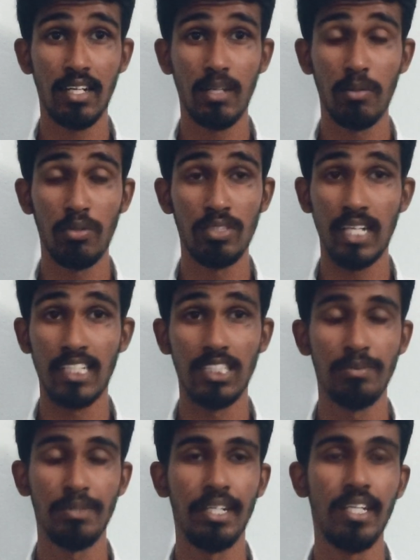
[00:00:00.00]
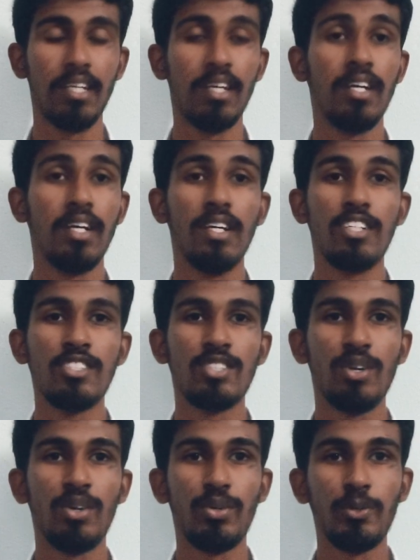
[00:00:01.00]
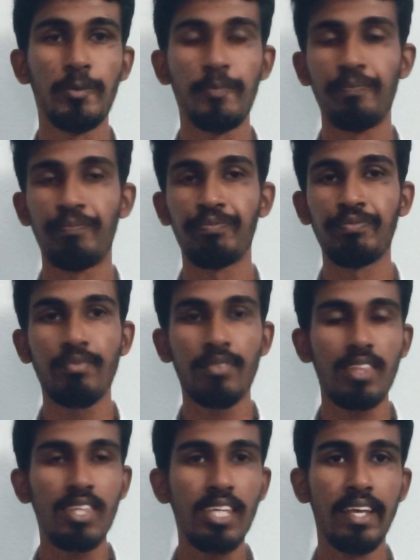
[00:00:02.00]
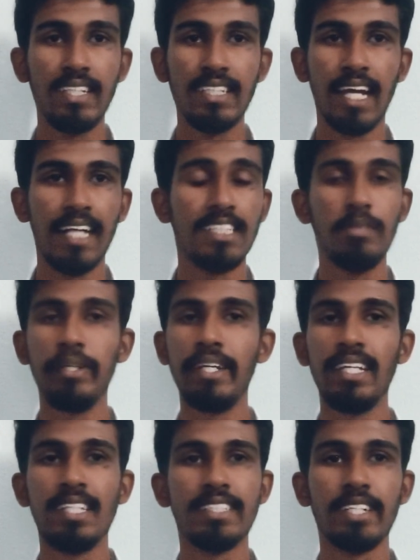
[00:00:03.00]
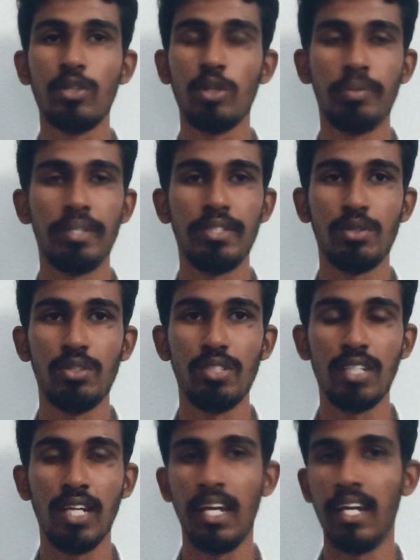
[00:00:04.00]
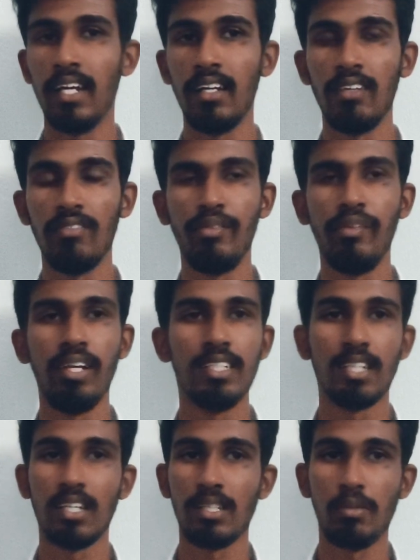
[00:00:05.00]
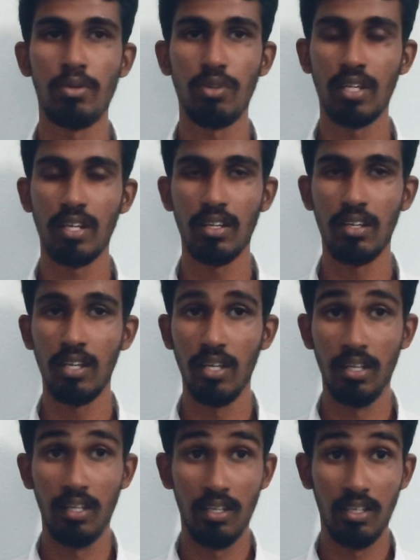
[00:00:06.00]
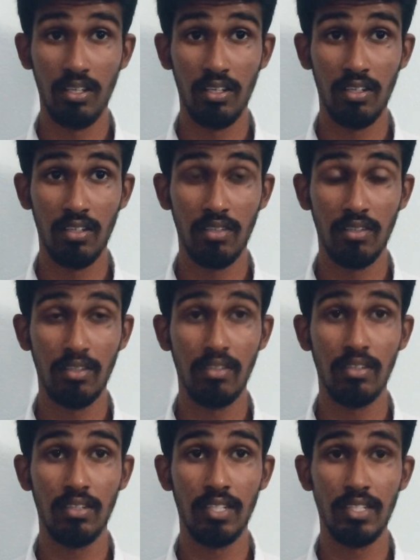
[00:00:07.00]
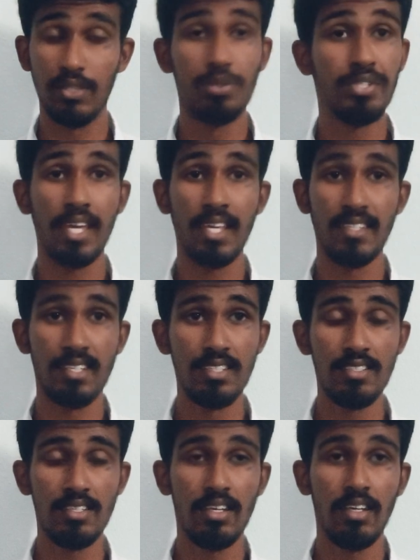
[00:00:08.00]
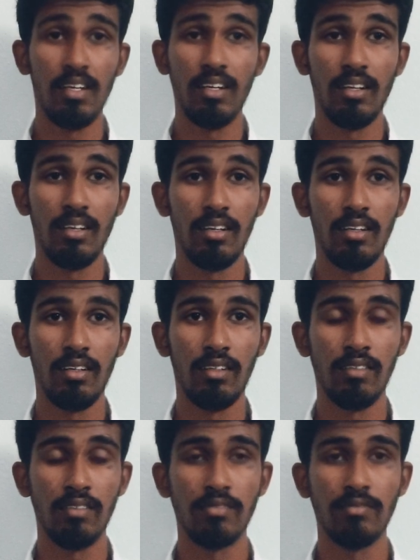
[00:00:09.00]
about ChatGPT. So ChatGPT is an open source, and we will discuss about its use cases. Uh,